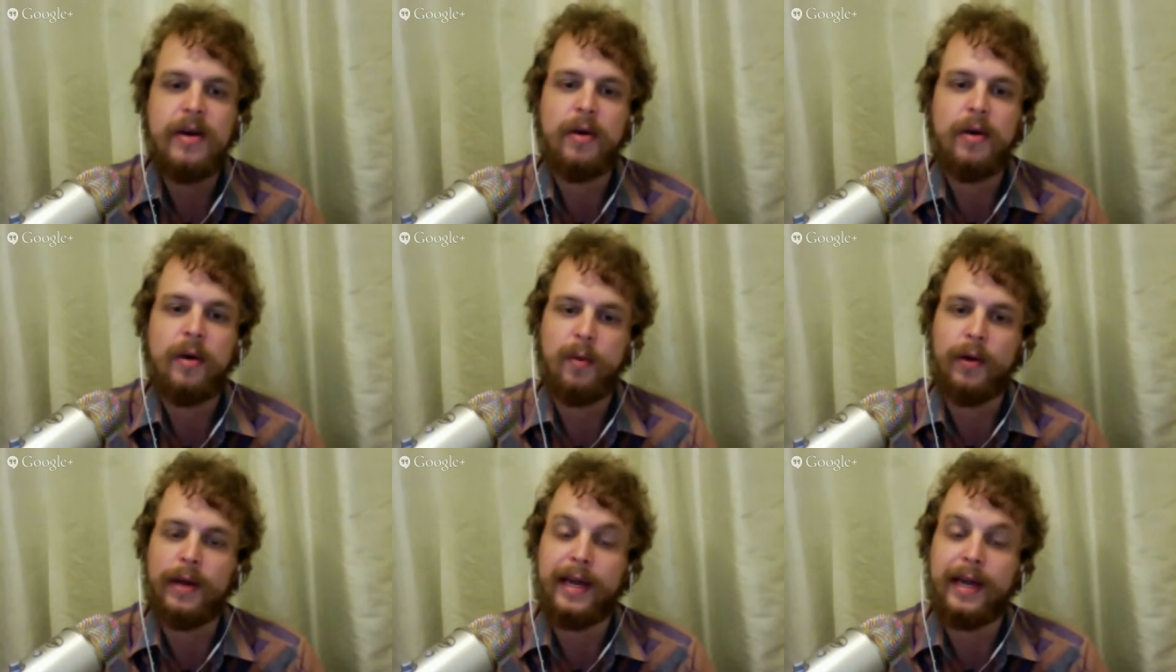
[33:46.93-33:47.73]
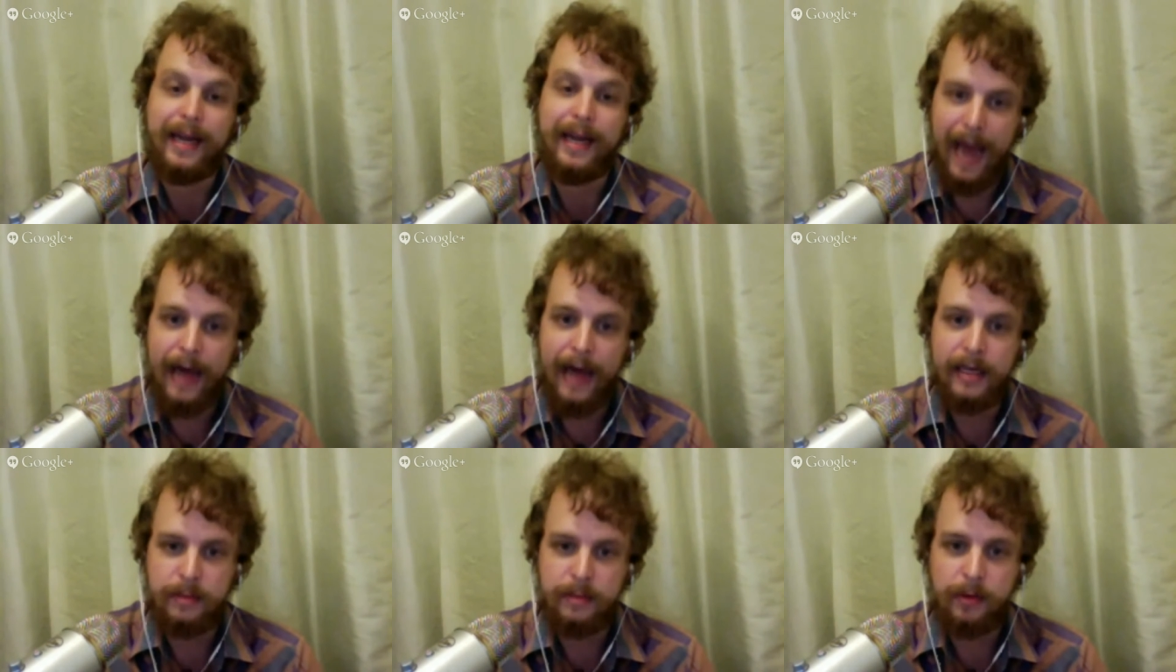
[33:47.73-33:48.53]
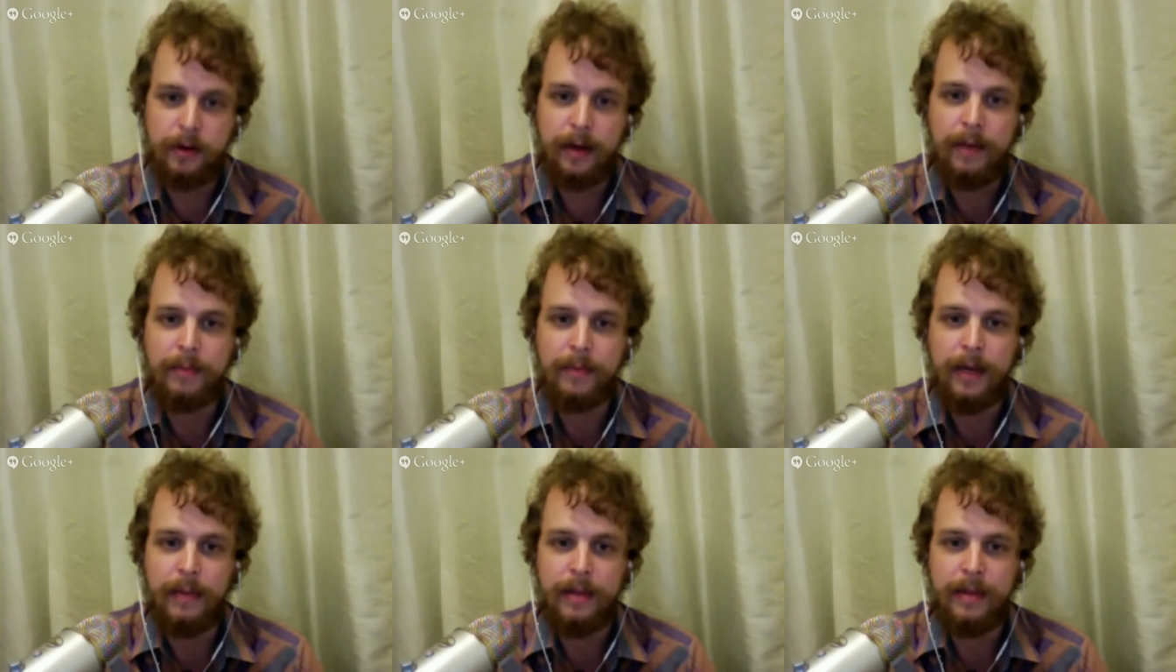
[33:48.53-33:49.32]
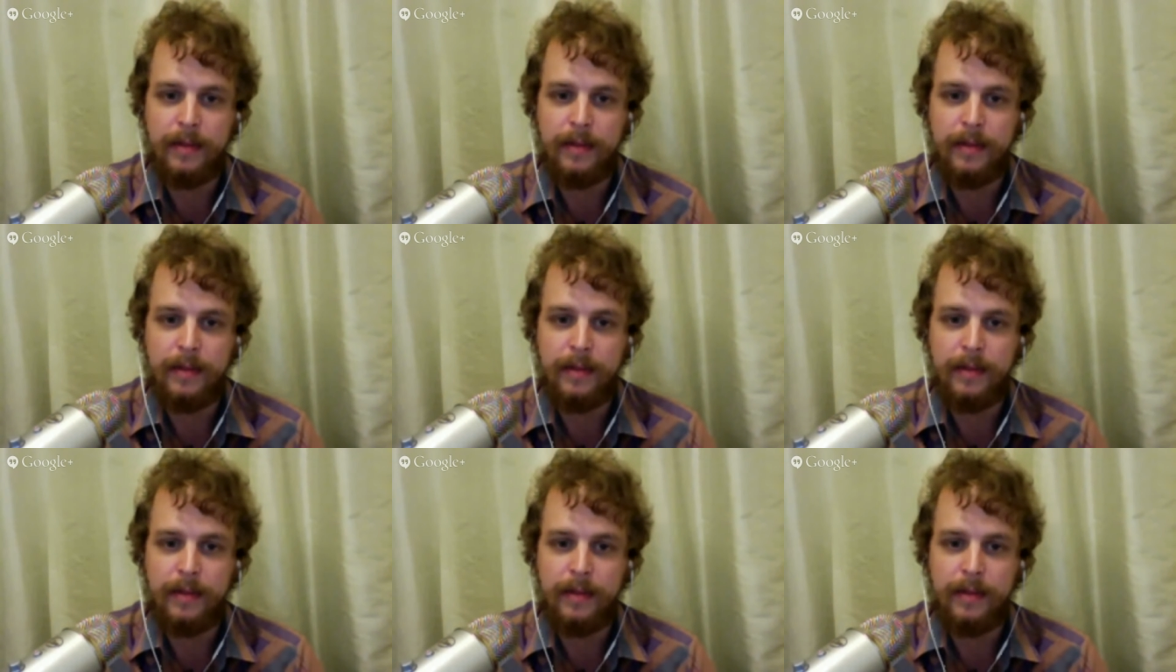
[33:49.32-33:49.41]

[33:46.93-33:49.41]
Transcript: or working in cash more. I mean,